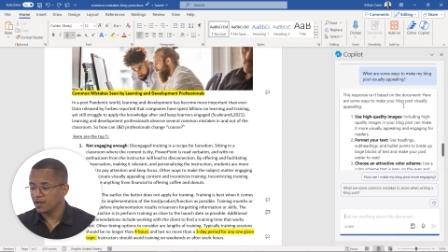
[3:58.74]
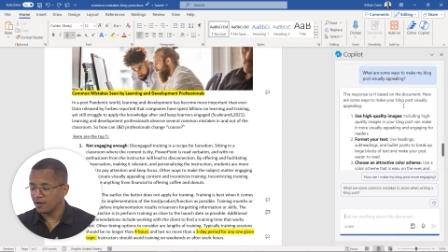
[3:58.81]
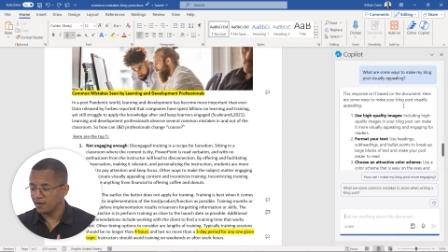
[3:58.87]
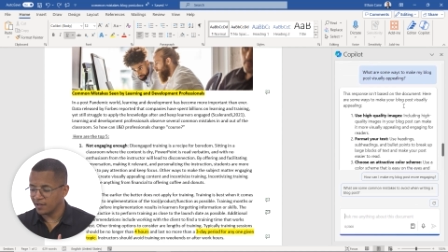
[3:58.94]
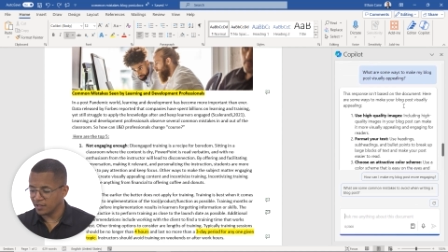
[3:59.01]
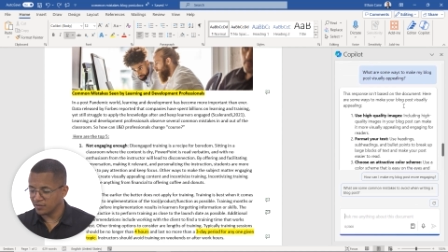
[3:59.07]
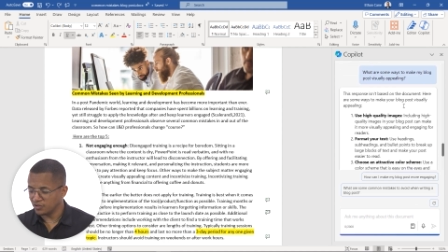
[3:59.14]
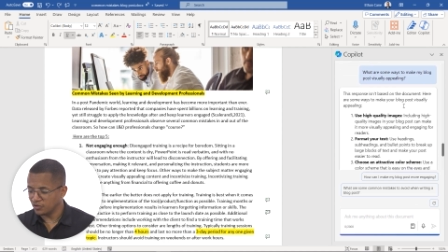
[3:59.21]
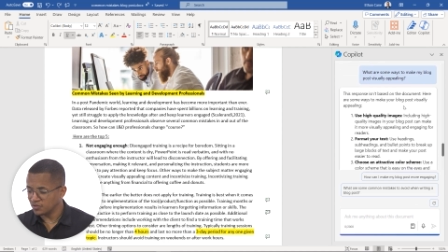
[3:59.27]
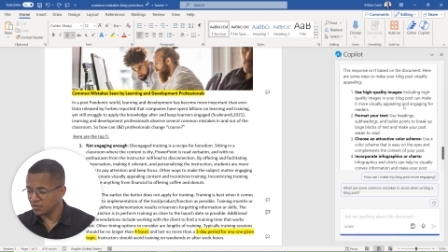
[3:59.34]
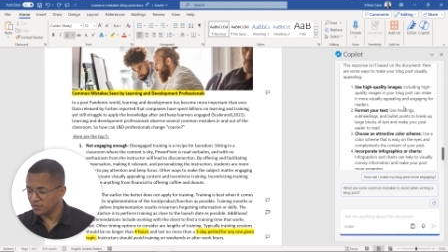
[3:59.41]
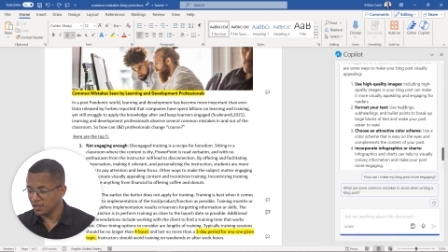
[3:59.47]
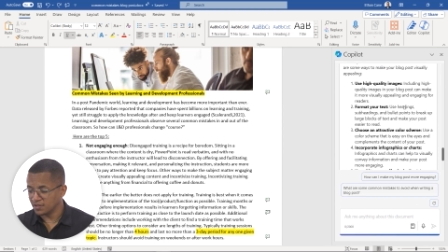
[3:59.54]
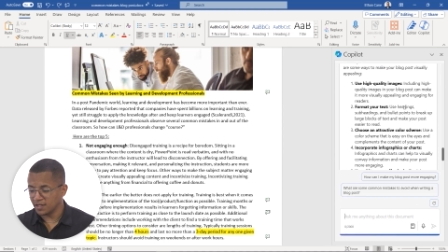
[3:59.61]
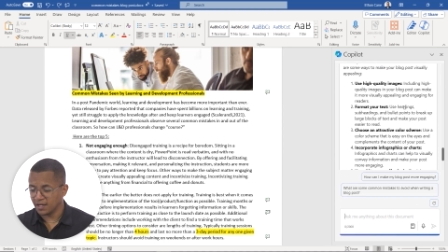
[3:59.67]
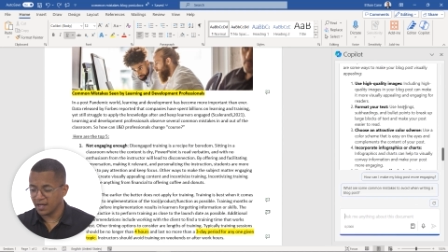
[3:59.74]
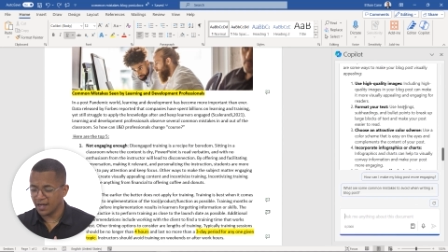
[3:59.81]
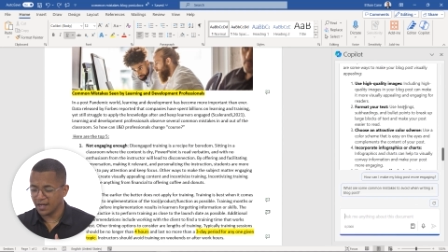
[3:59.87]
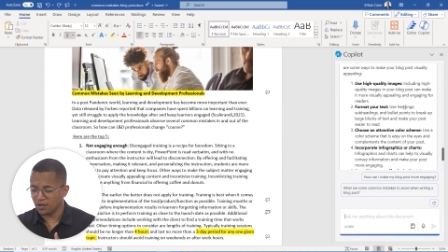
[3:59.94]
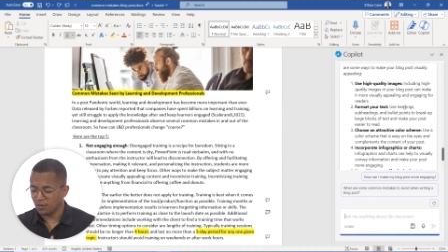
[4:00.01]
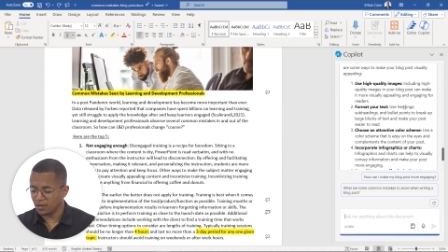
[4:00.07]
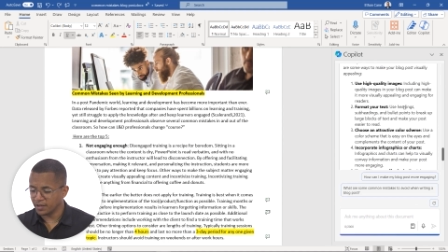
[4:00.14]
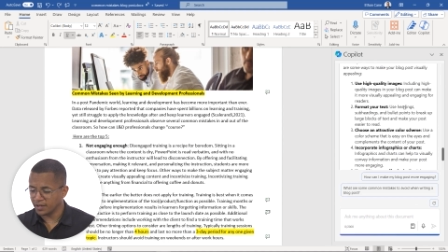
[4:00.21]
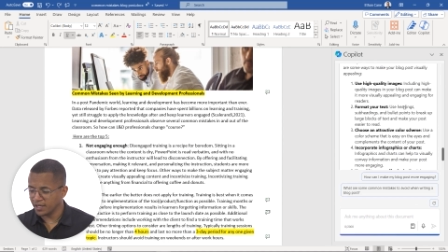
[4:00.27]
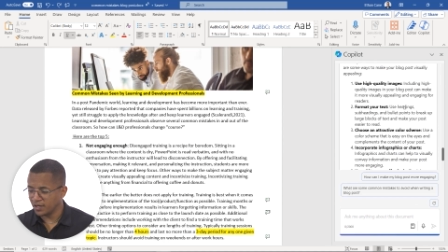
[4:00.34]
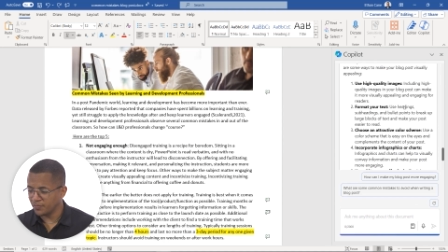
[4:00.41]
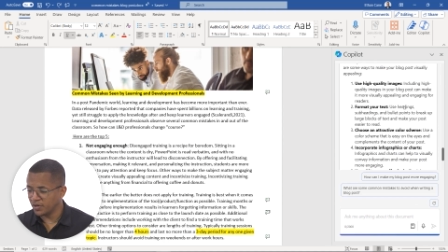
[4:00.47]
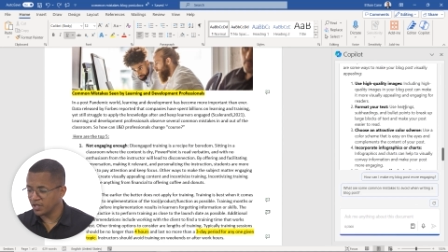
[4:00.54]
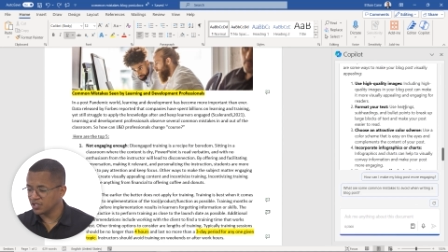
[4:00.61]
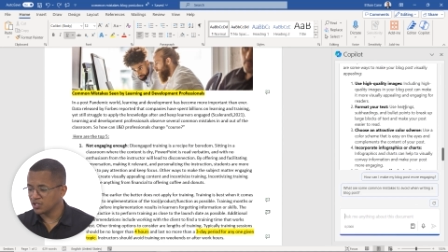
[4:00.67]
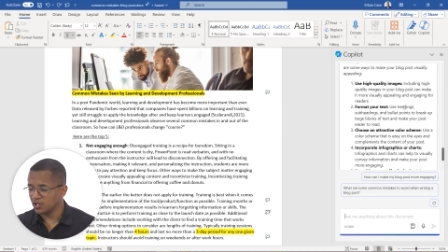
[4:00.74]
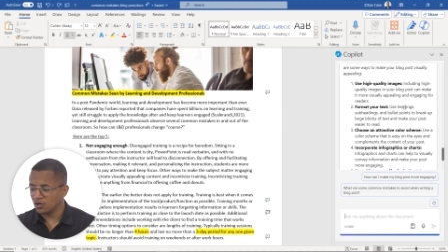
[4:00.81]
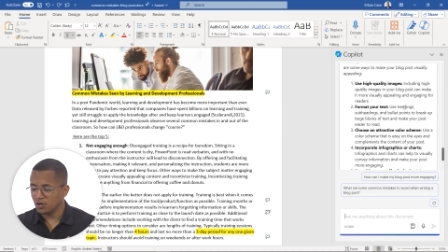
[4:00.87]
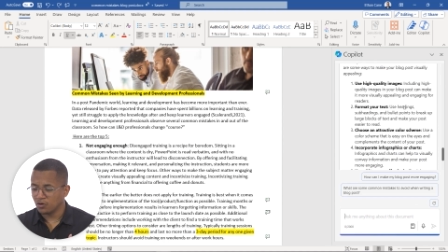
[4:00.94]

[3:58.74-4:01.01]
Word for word: Again, using things like high quality image,